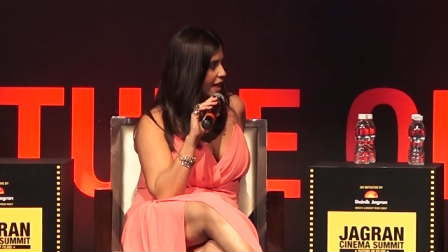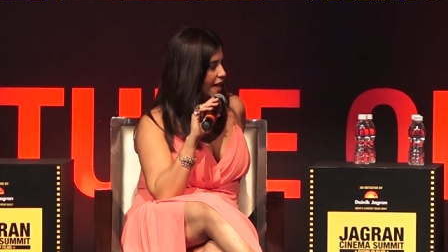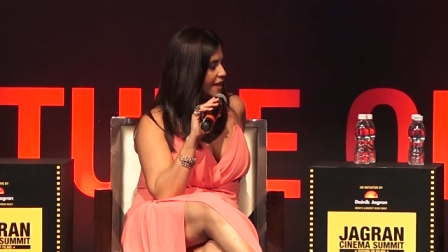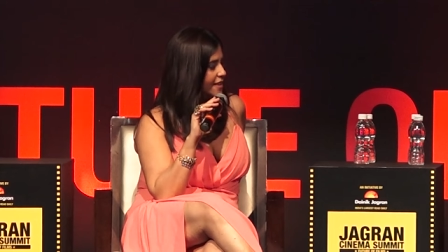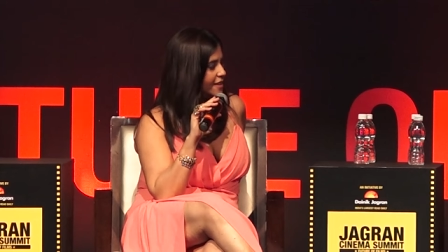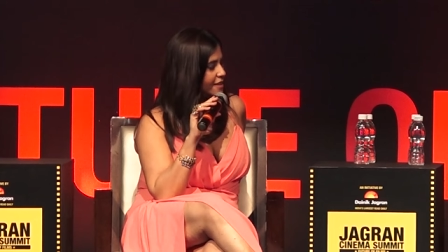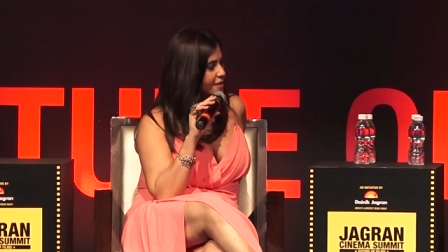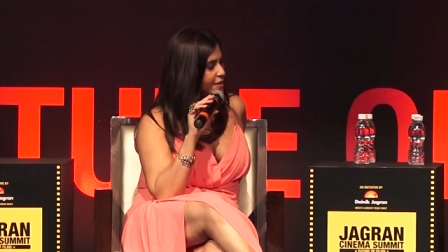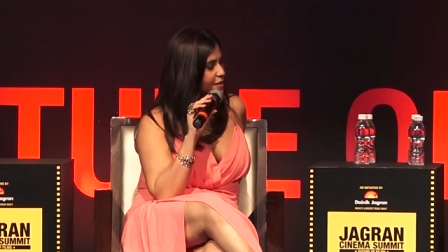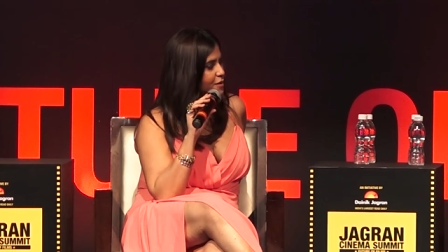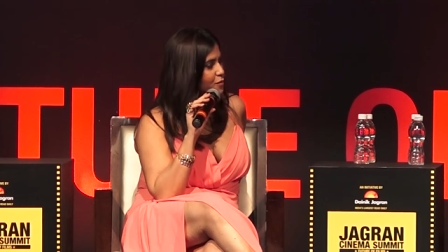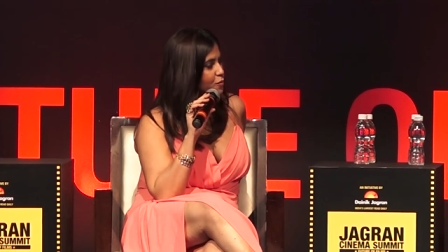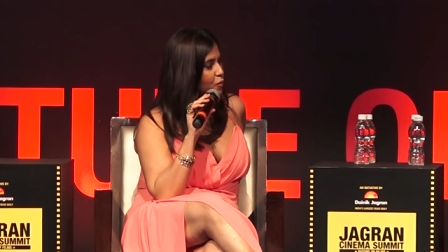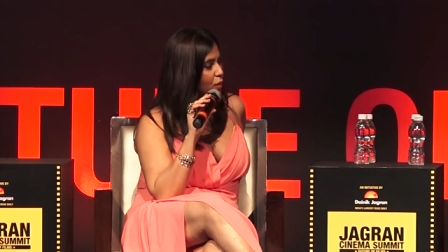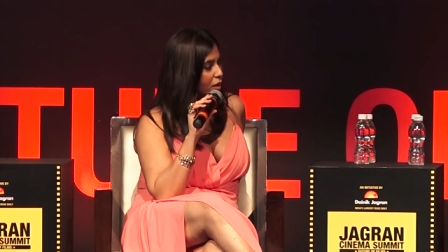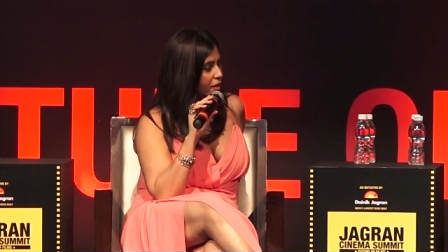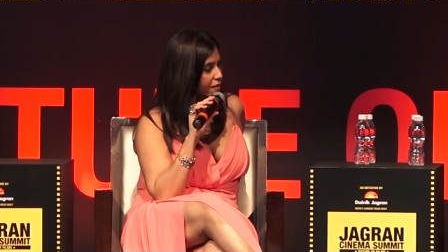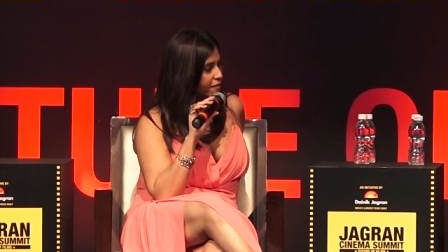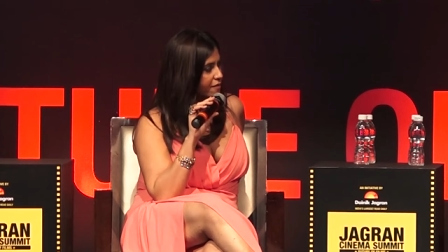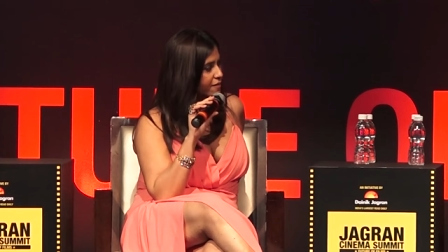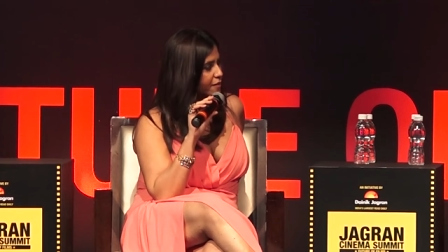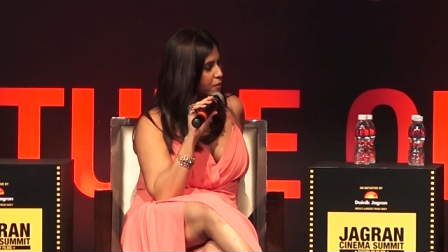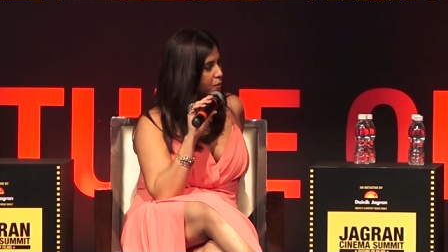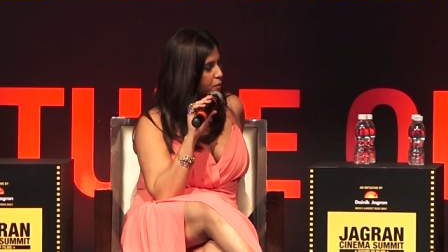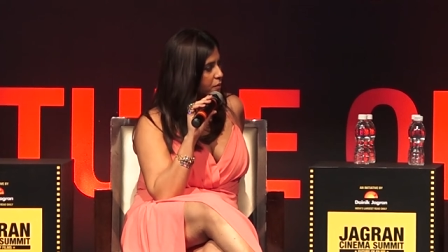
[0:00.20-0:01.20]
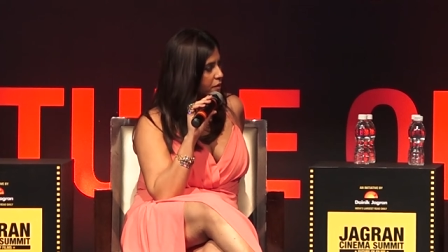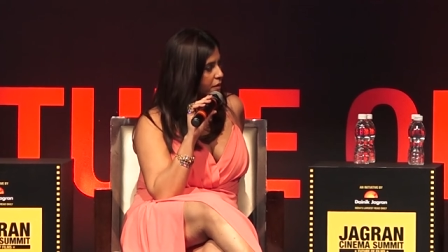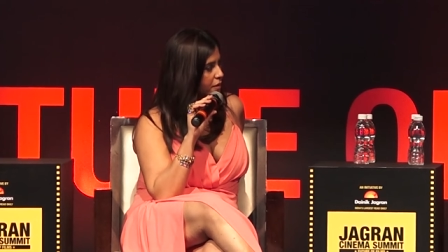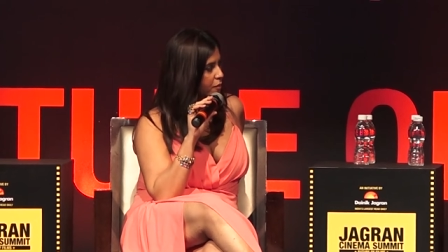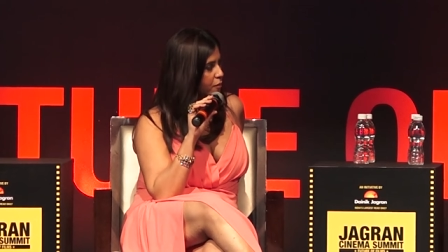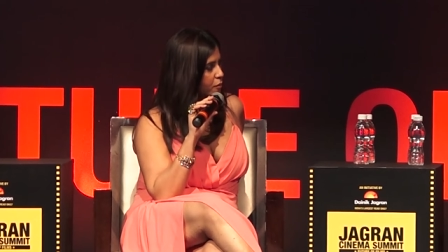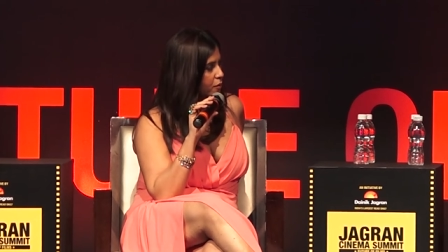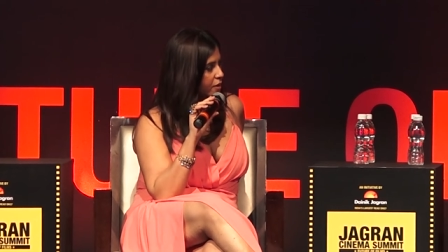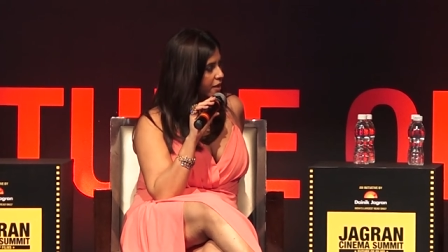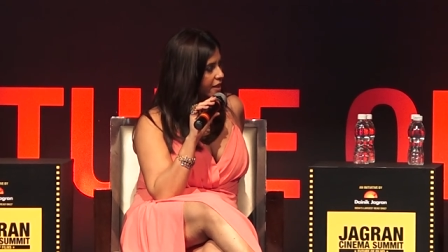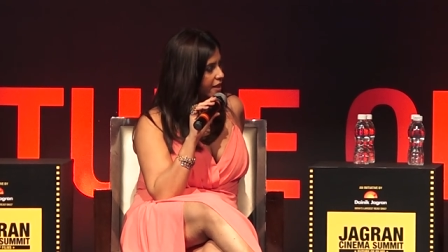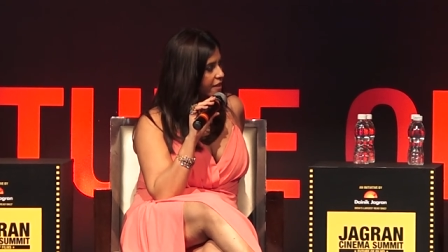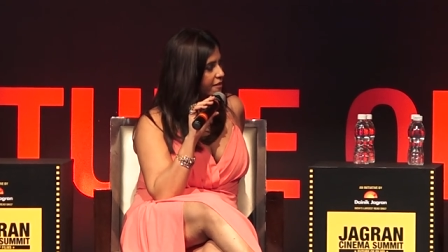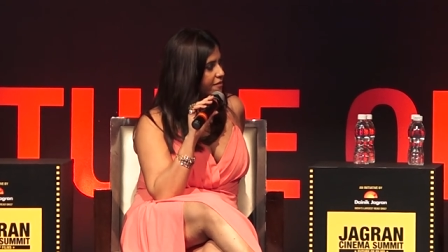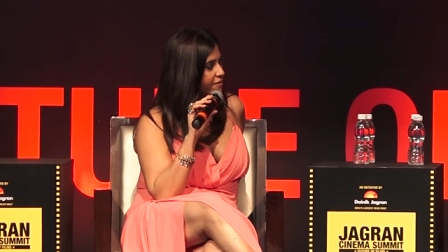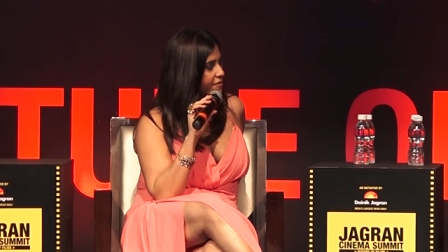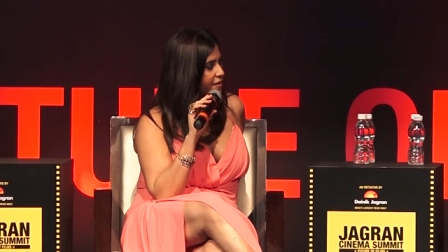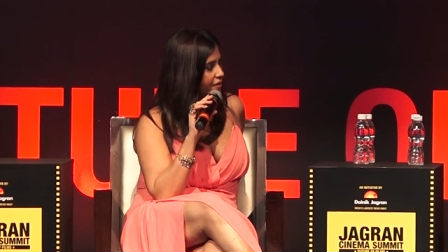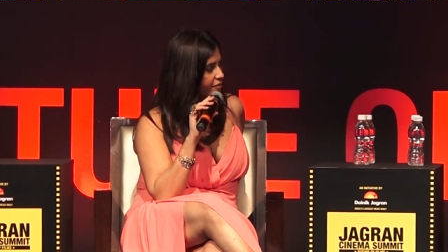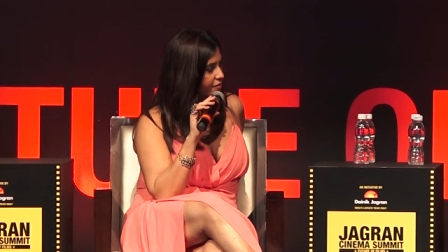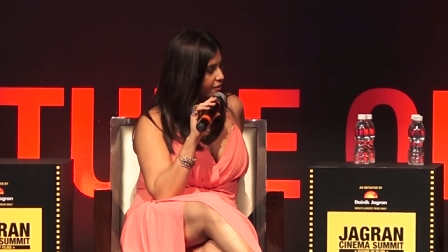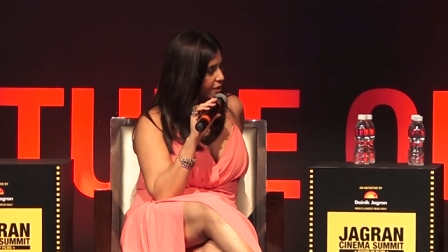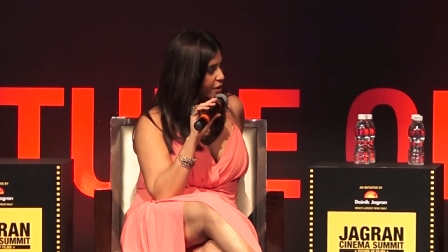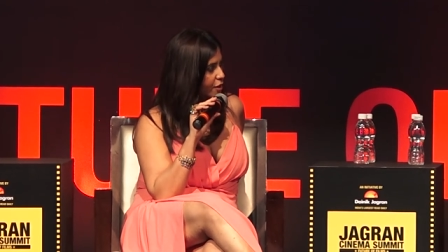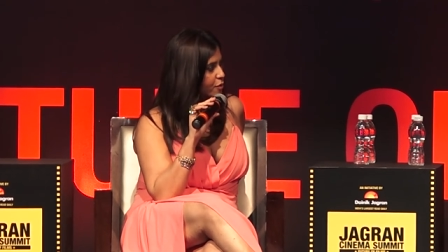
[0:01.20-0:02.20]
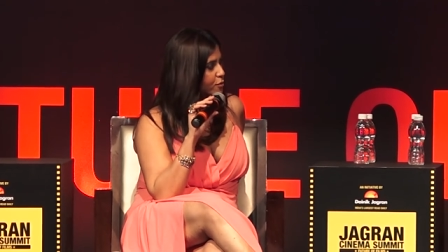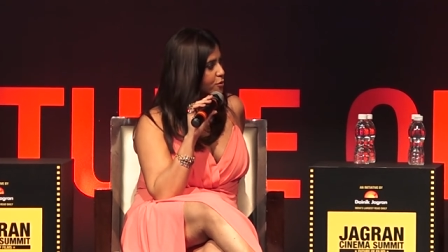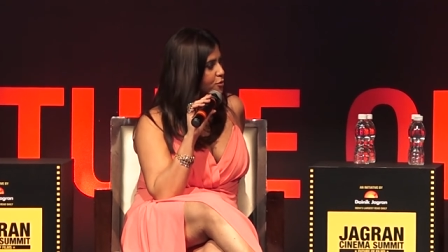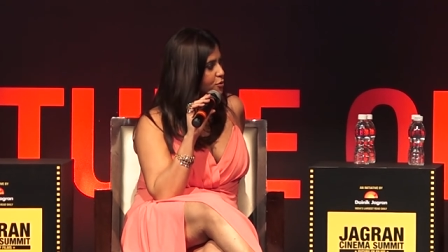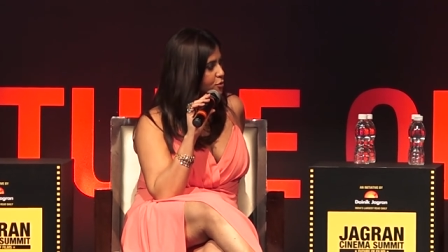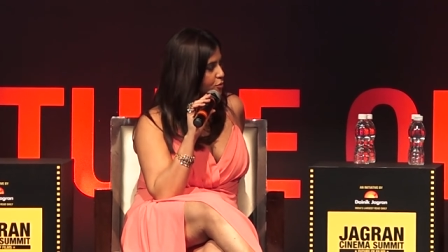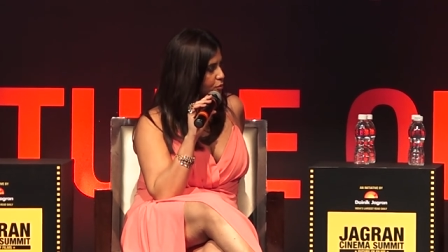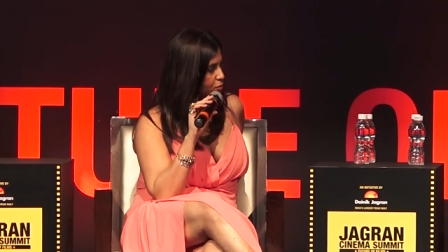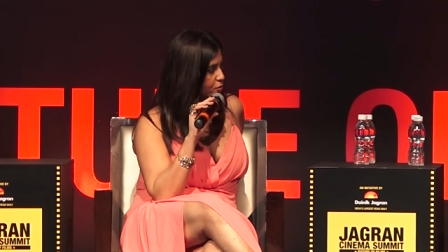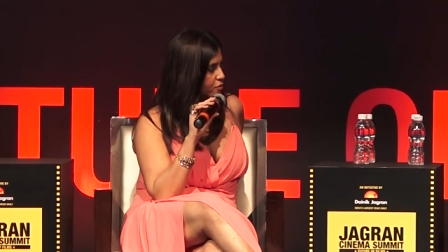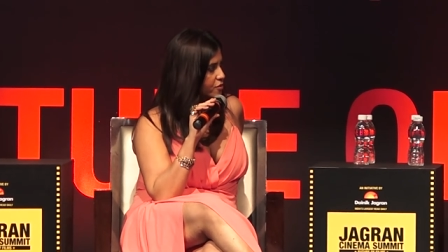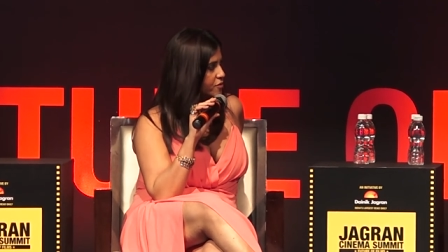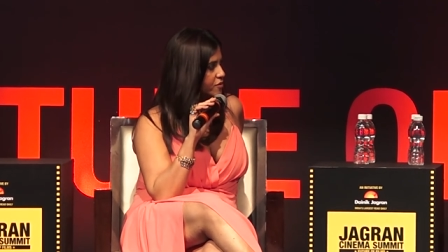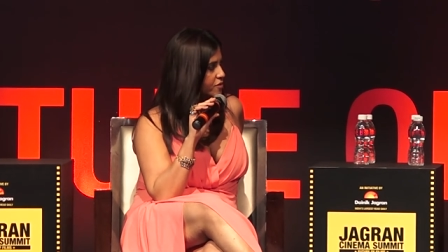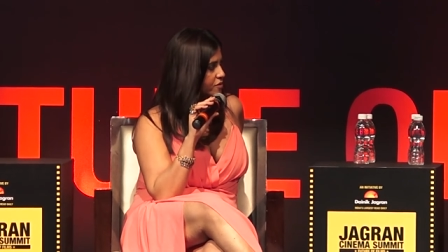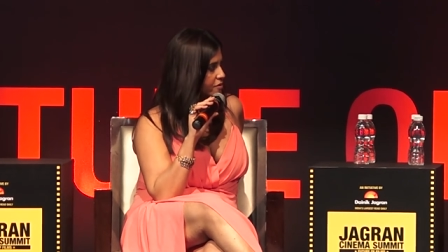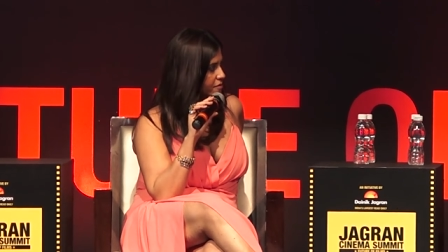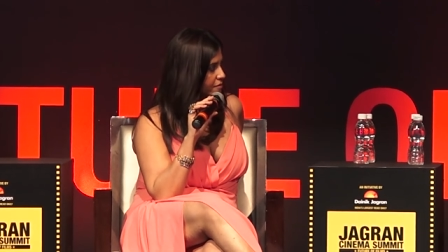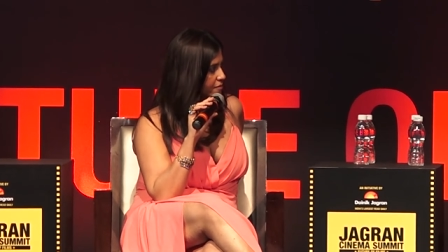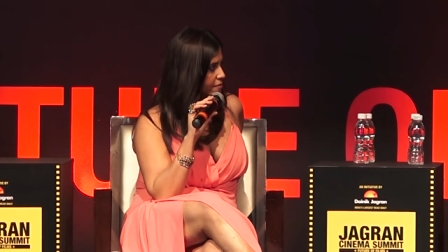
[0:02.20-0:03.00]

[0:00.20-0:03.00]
And this is one viewer who will need 52 shows,